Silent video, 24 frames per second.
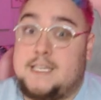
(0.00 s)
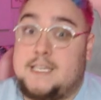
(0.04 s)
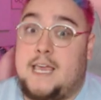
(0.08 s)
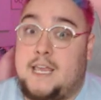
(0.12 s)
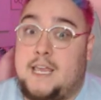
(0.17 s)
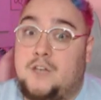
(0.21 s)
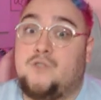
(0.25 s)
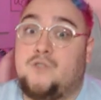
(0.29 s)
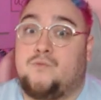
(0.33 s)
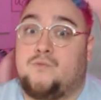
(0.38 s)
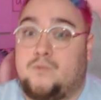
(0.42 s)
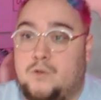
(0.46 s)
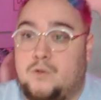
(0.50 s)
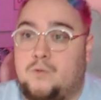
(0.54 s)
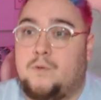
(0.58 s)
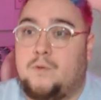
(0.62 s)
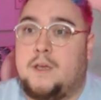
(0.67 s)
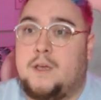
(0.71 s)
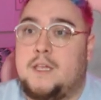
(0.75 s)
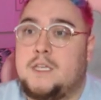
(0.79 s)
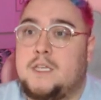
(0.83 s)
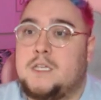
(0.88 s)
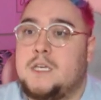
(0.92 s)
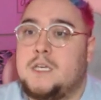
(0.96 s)
a
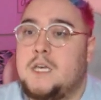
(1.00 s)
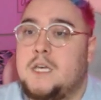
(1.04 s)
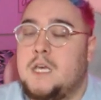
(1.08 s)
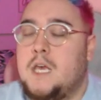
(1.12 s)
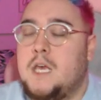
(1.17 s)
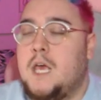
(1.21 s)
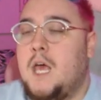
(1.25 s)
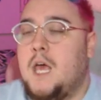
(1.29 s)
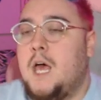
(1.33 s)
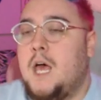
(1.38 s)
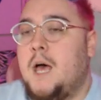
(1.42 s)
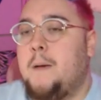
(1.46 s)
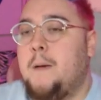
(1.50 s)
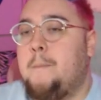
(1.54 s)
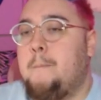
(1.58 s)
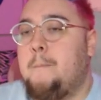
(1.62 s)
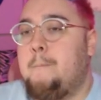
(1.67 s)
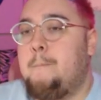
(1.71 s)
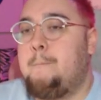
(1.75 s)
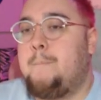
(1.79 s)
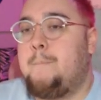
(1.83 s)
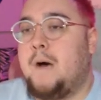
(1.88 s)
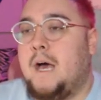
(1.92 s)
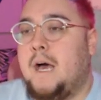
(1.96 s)
druid.
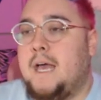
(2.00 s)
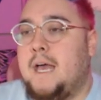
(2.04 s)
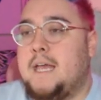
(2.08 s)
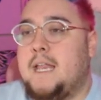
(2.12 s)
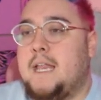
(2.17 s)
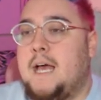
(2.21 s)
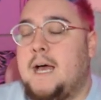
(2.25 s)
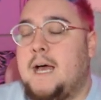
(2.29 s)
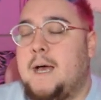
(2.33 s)
But,